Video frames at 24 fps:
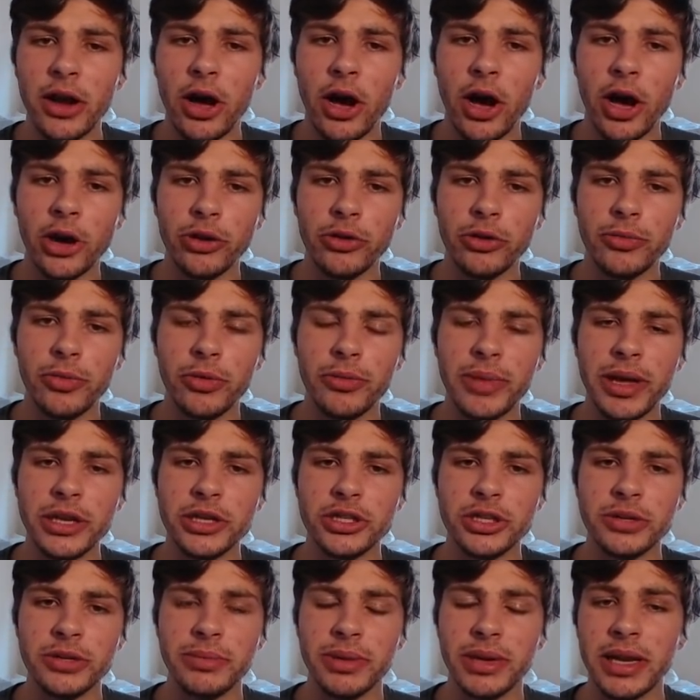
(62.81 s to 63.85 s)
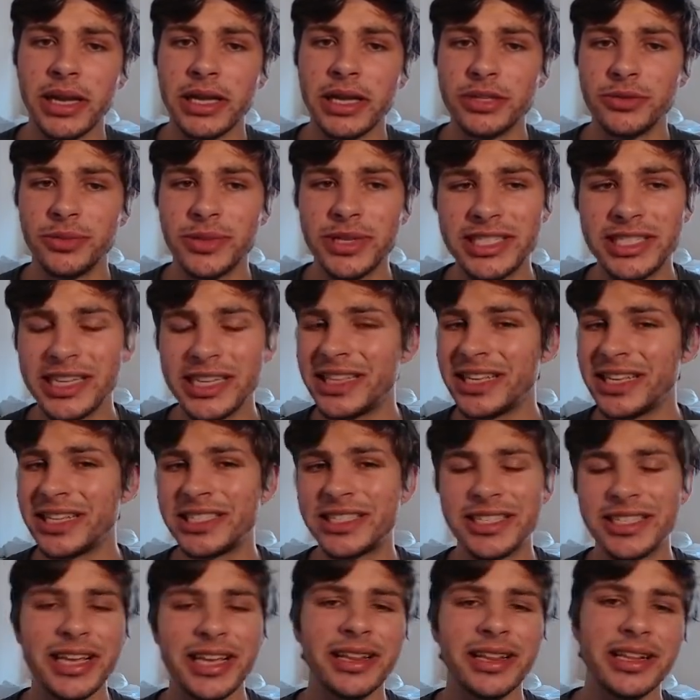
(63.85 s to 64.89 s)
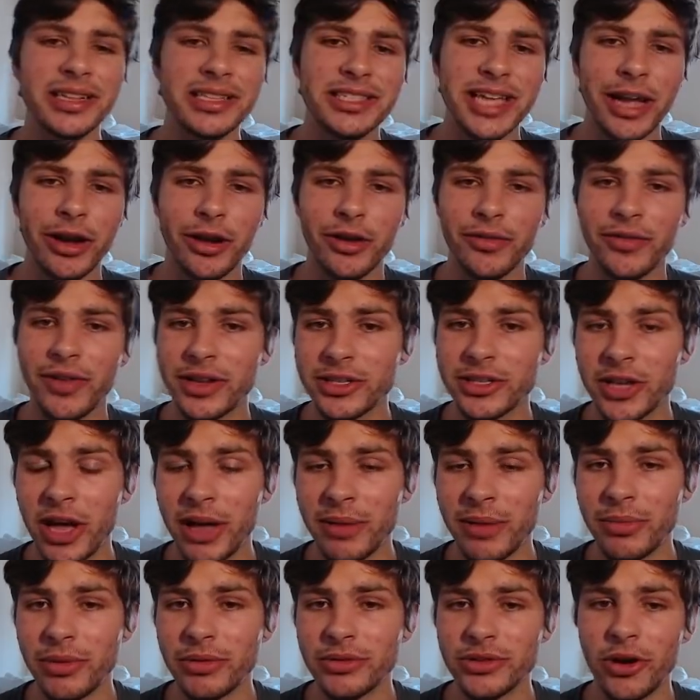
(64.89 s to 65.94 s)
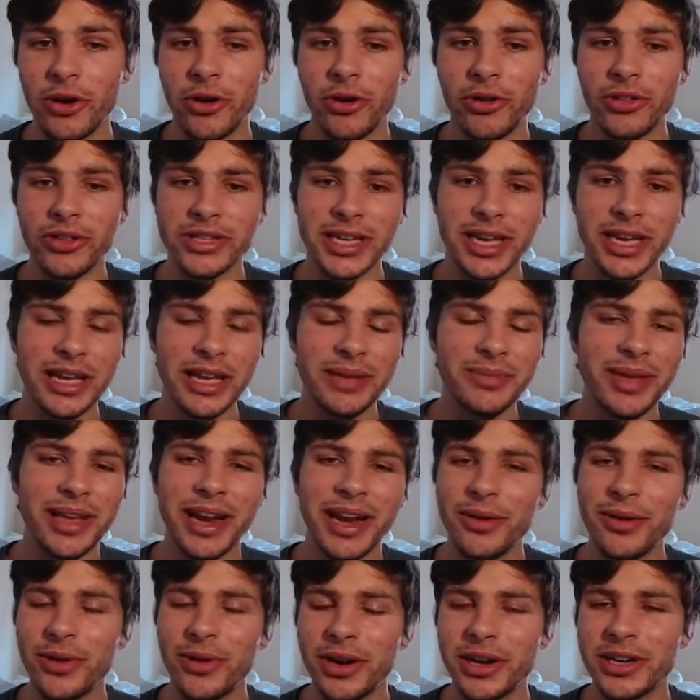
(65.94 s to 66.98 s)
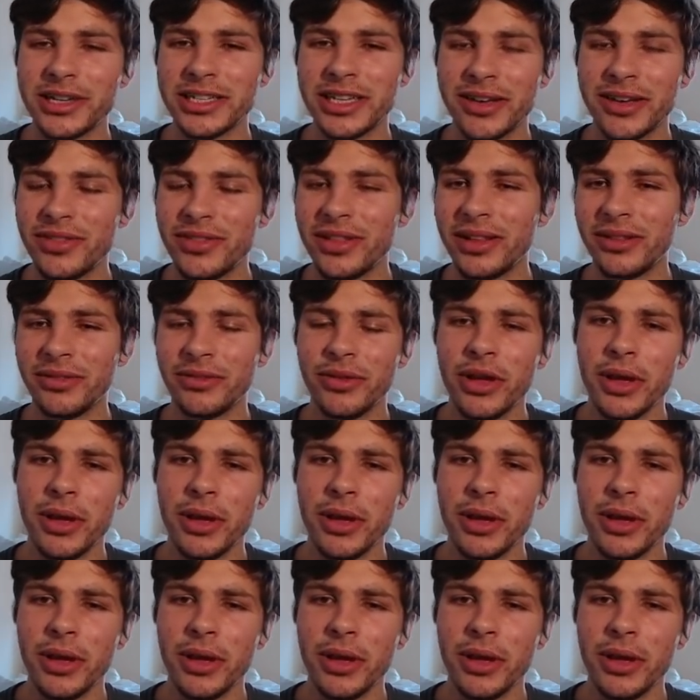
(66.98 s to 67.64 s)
honorable mention because we see these steal and sacrifice combos all the time, and I wanted to give the